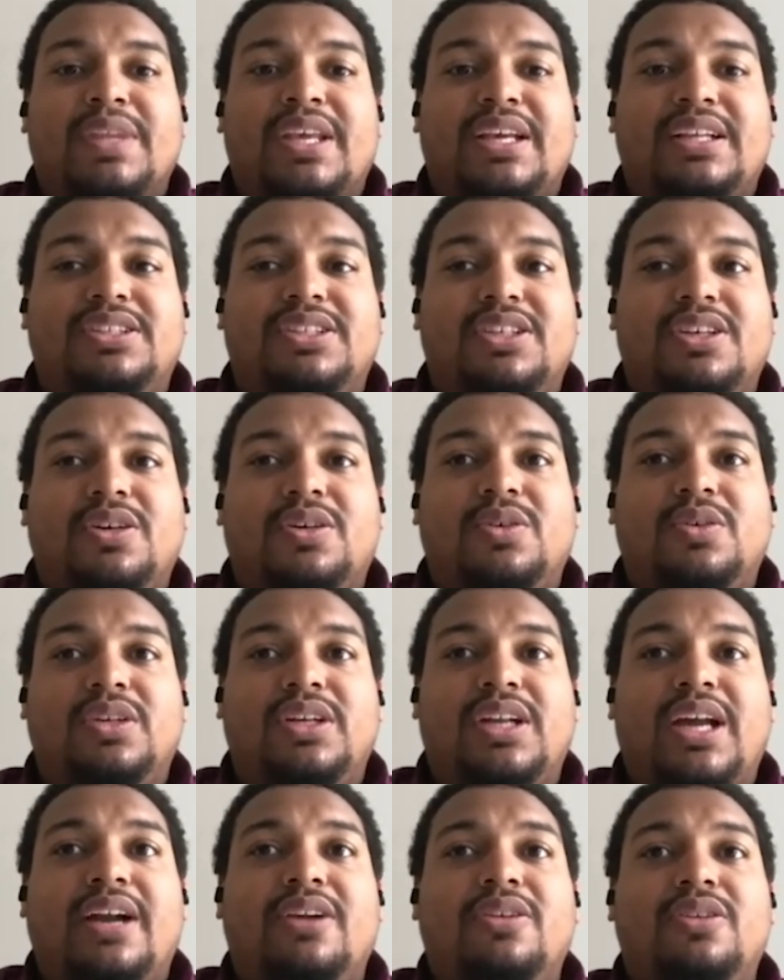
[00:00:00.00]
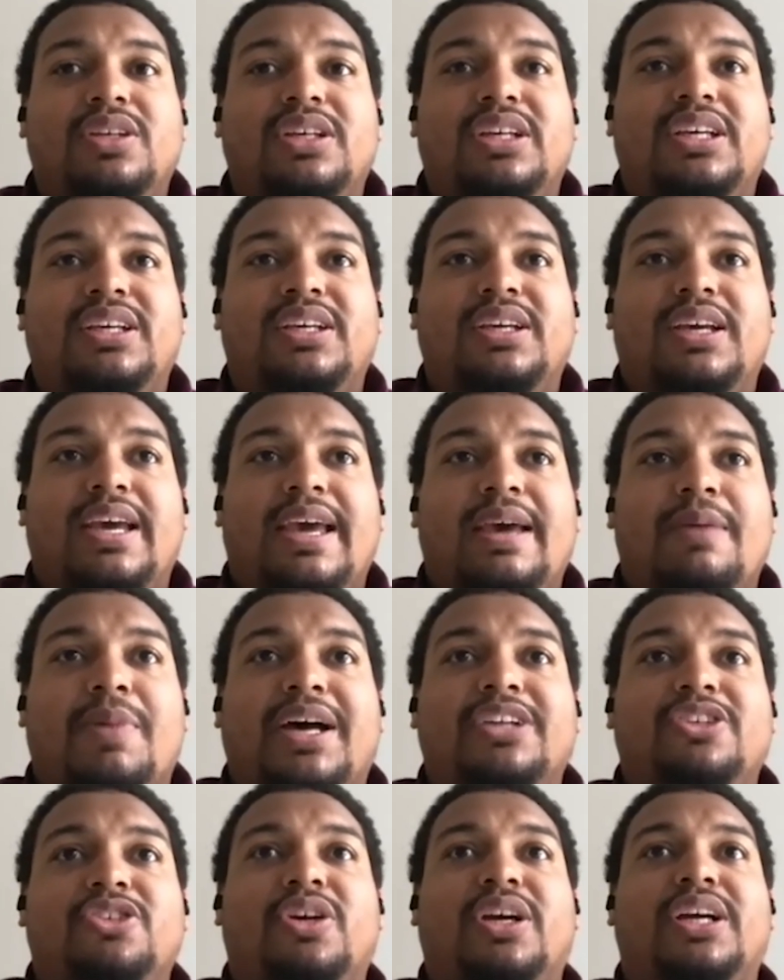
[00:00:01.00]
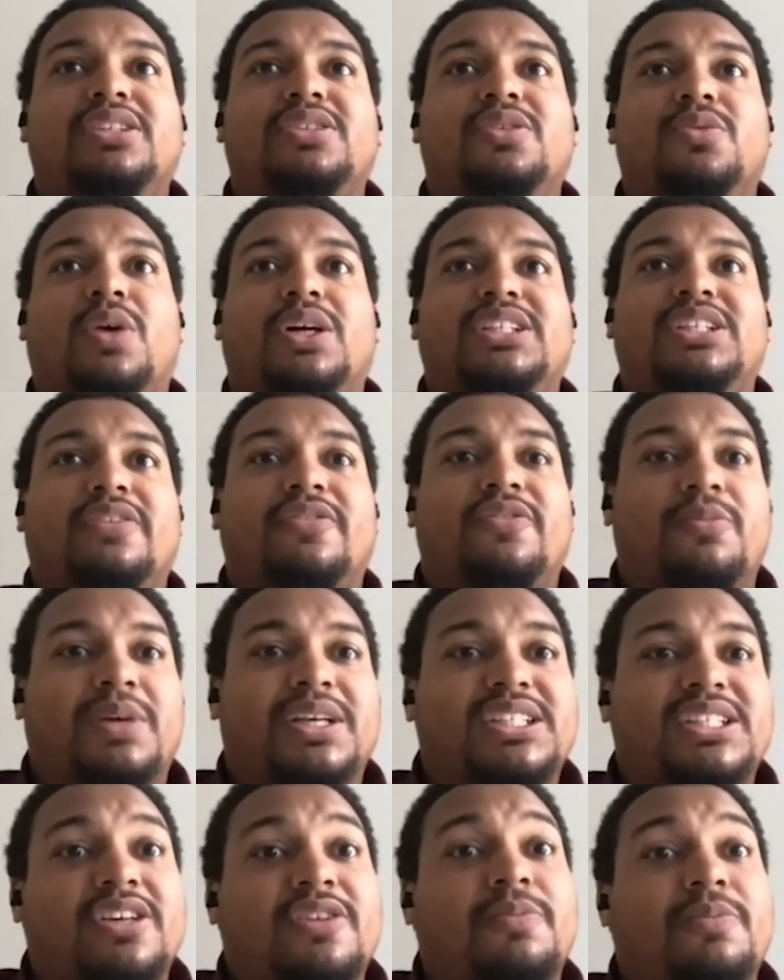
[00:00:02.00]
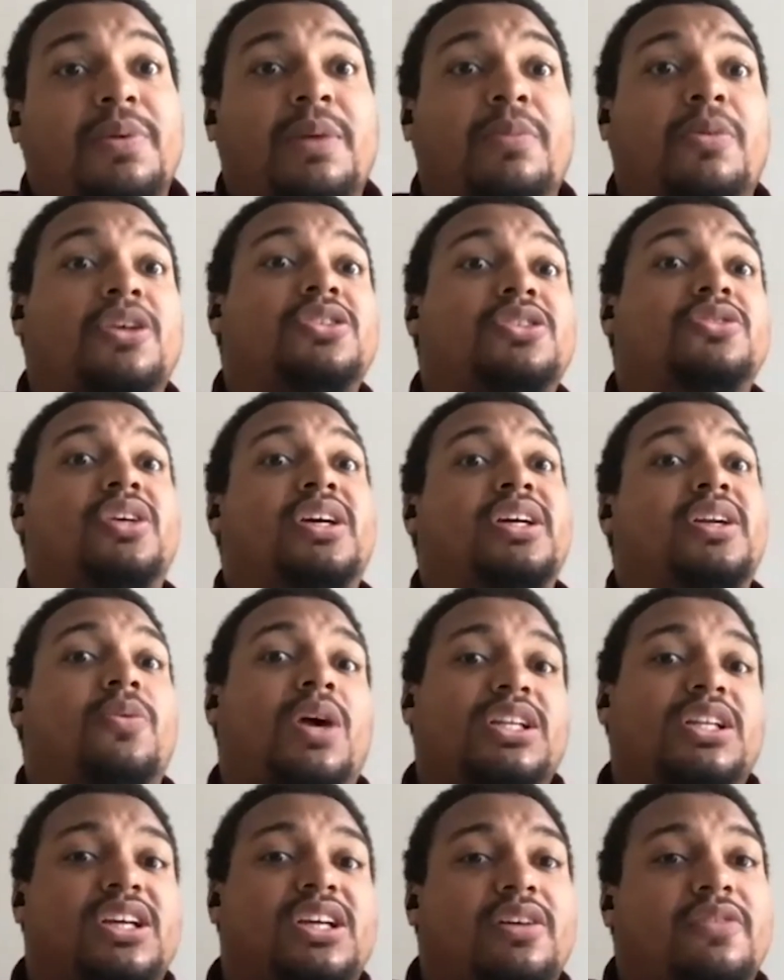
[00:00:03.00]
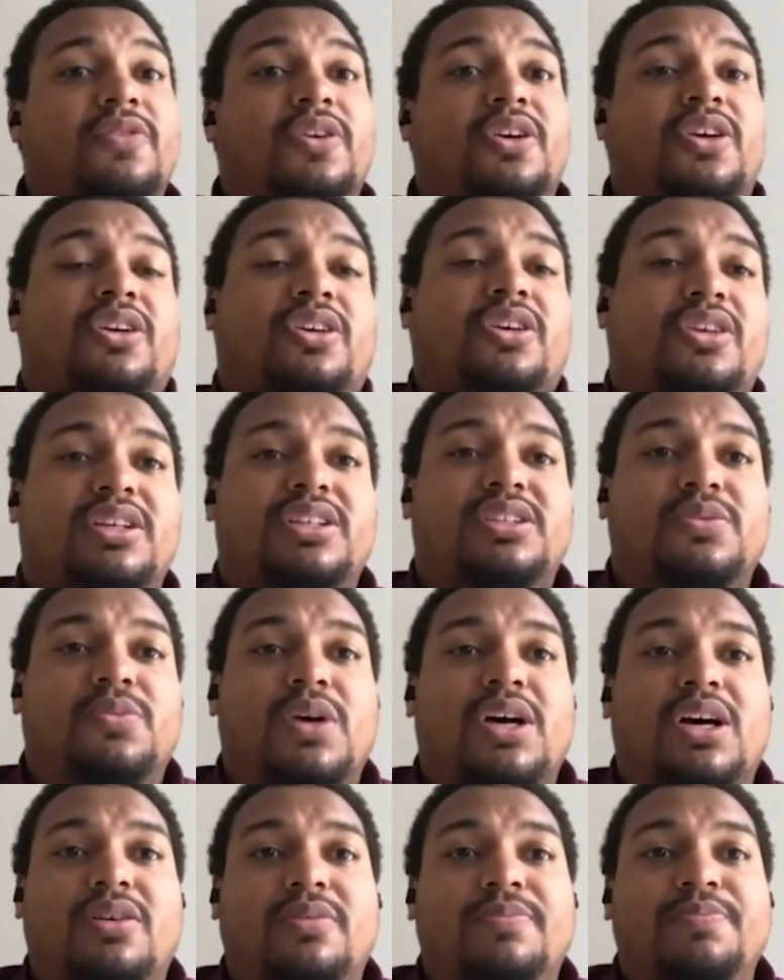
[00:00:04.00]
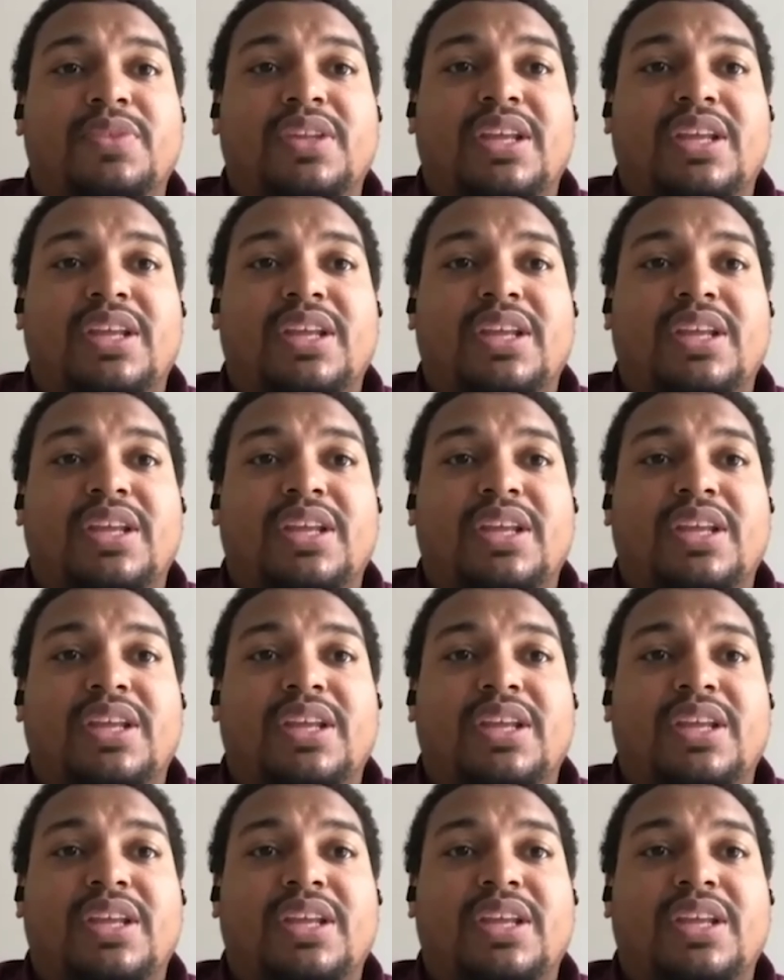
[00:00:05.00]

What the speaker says: And so not only am I trying to watch out for myself, but I'm also trying to watch out for her as well.